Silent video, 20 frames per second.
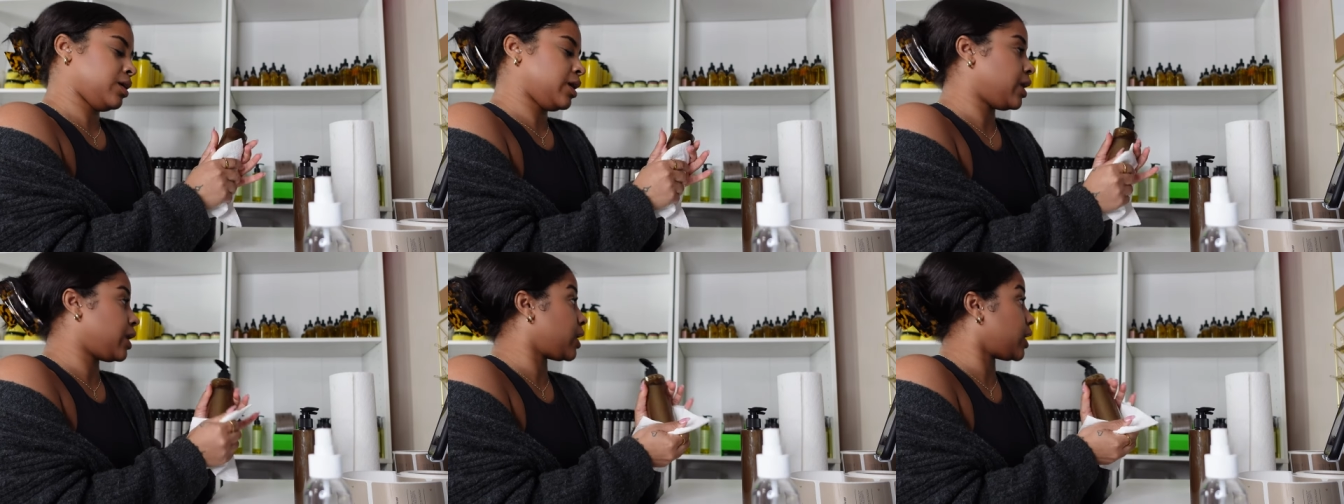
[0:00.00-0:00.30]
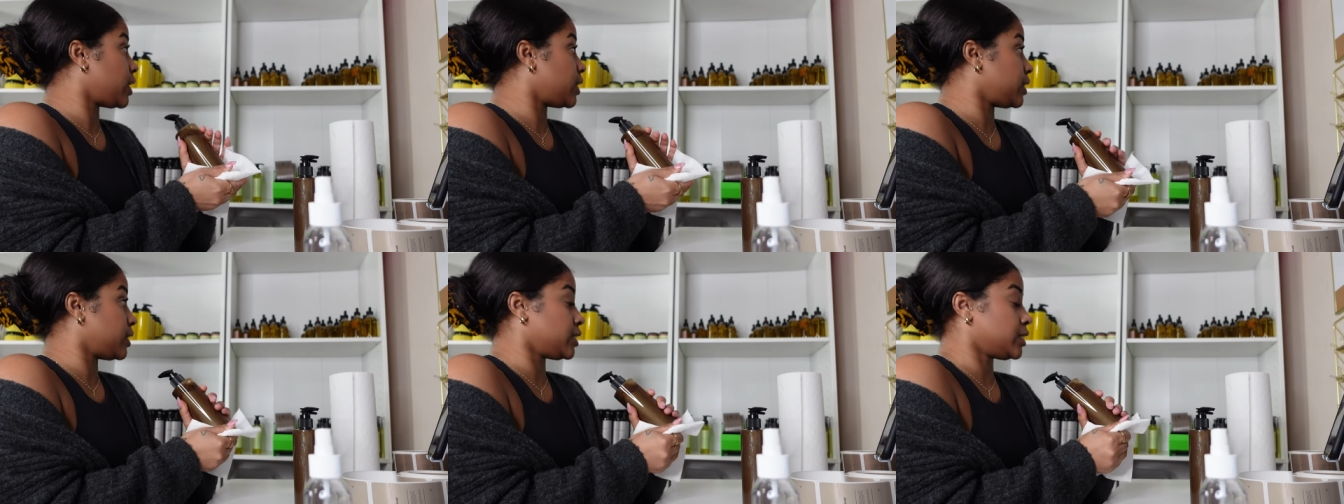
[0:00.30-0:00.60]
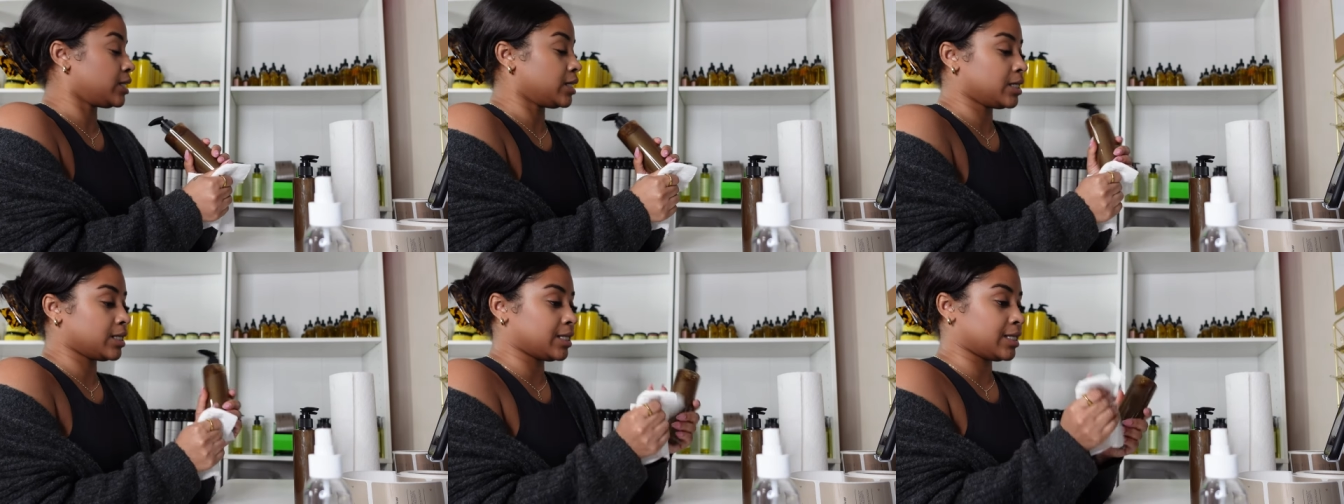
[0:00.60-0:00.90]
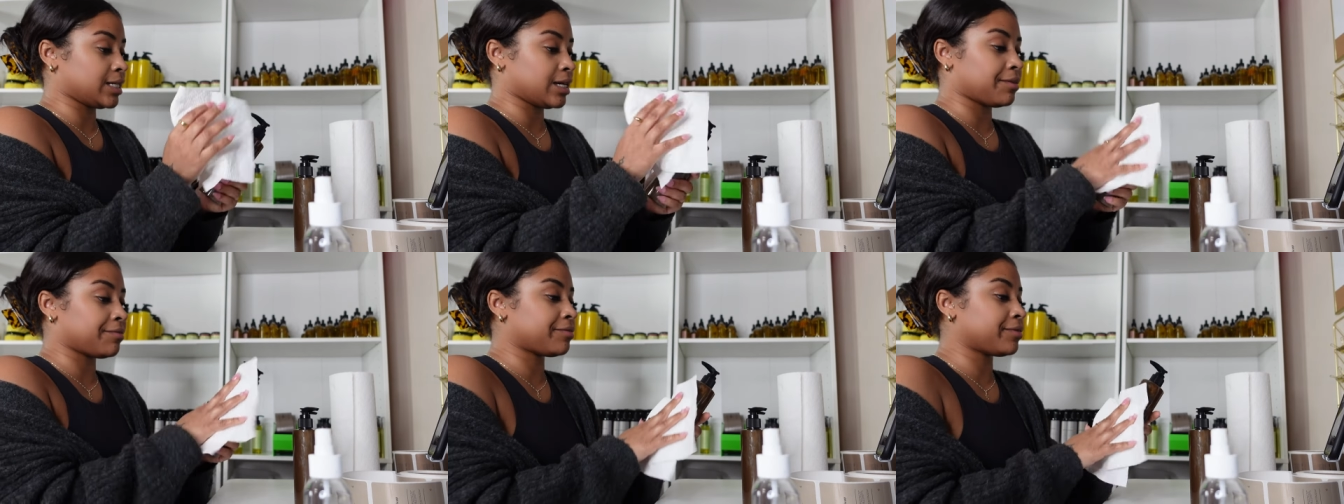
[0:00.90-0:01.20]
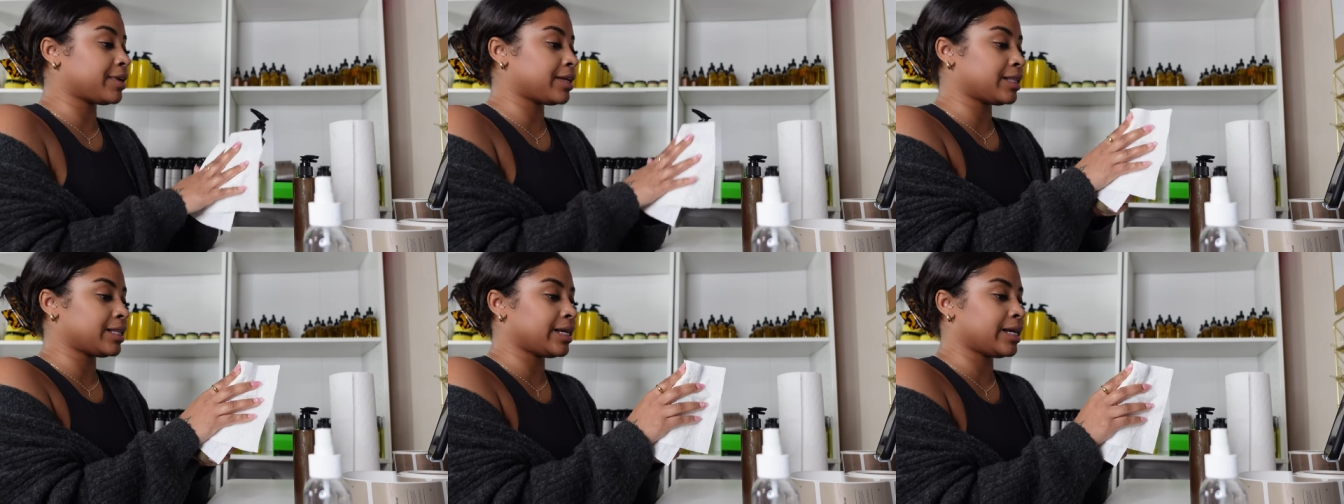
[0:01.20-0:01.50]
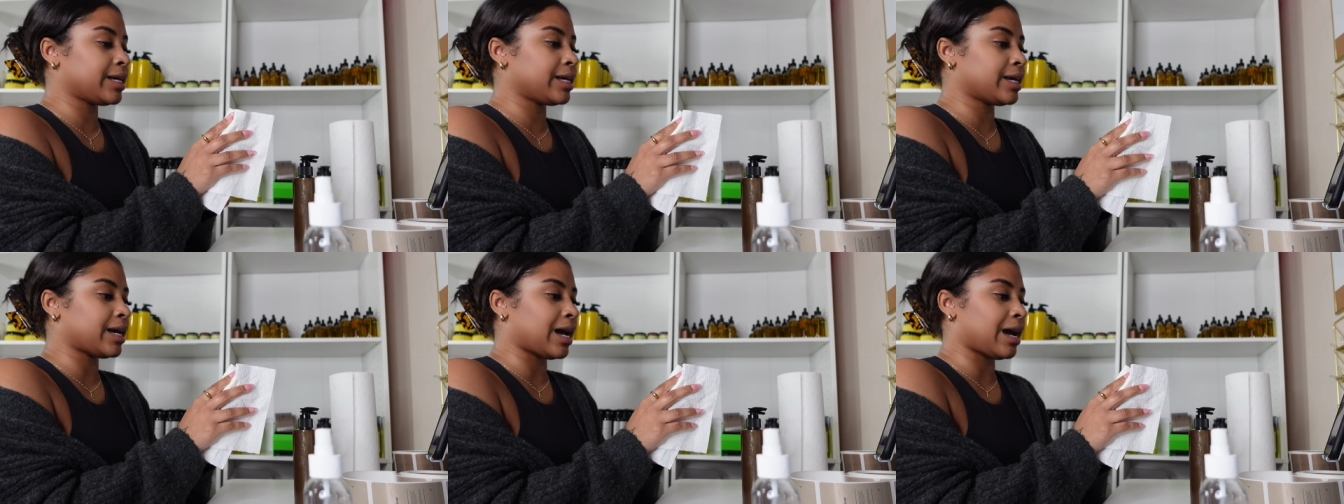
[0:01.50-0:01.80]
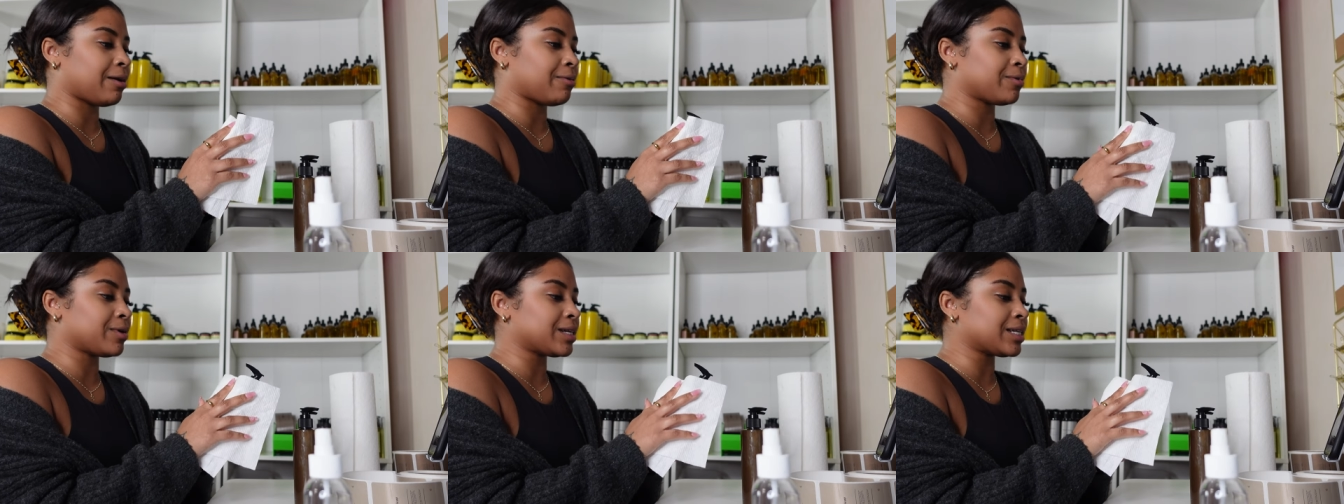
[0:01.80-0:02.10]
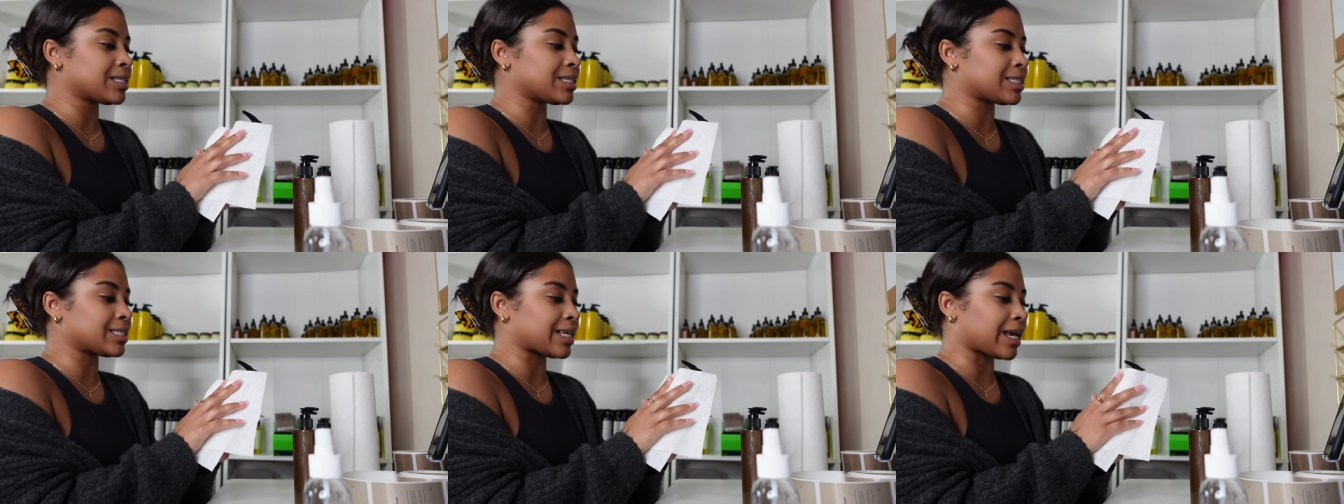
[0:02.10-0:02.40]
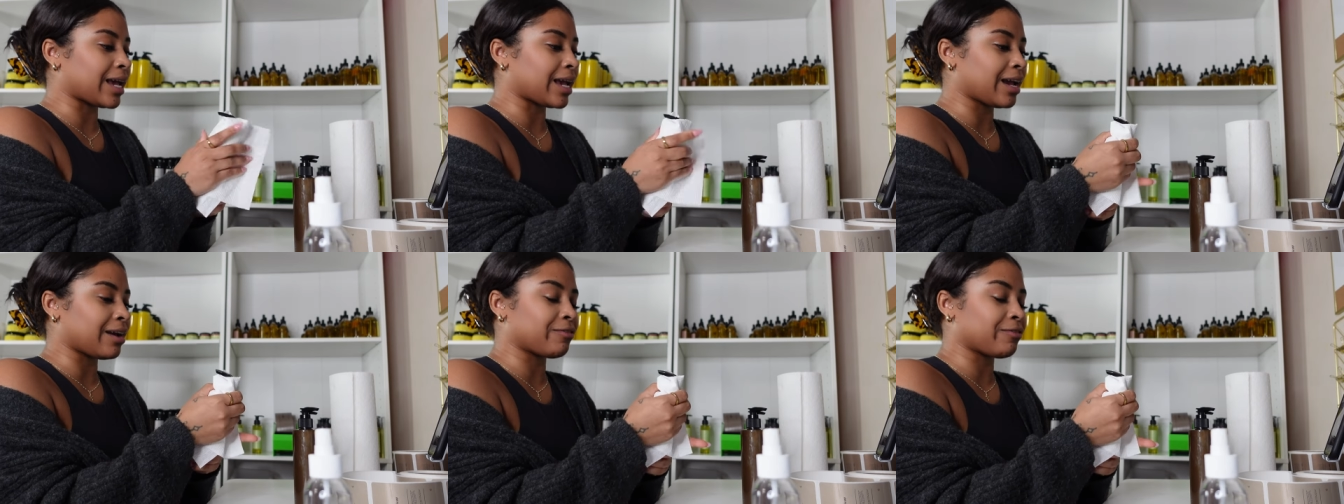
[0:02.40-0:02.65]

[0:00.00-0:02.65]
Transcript: And this is definitely, I want to say,